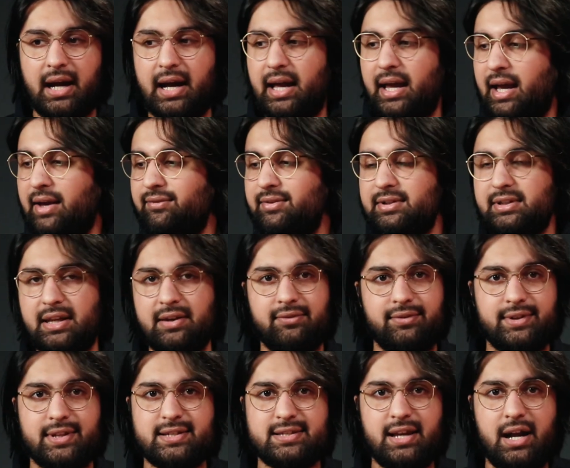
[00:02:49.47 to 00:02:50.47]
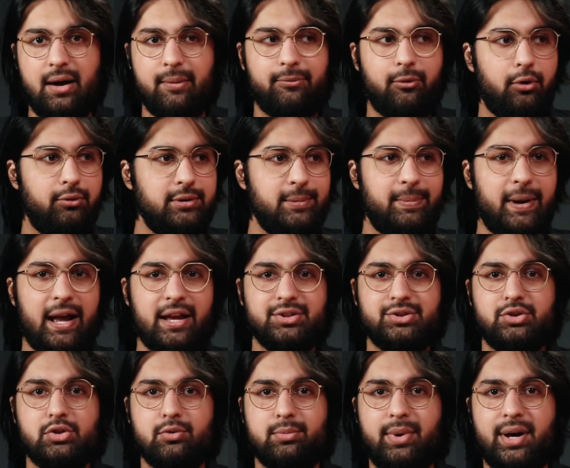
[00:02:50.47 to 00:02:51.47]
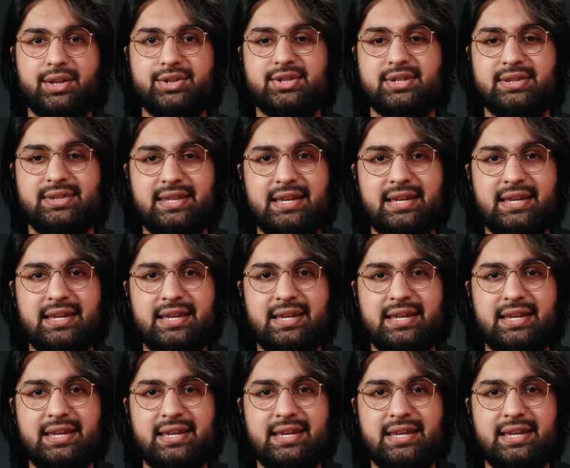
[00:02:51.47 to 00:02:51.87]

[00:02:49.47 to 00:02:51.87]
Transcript: I haven't given this up over the past 2 months.